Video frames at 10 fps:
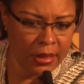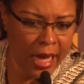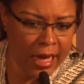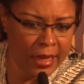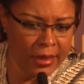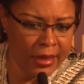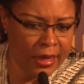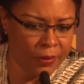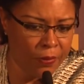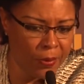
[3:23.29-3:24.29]

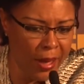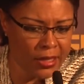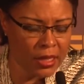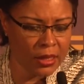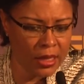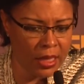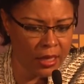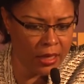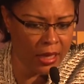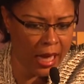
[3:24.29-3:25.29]
we
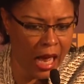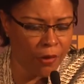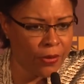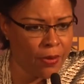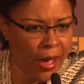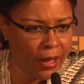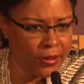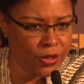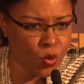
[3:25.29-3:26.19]
basically got out-rebounded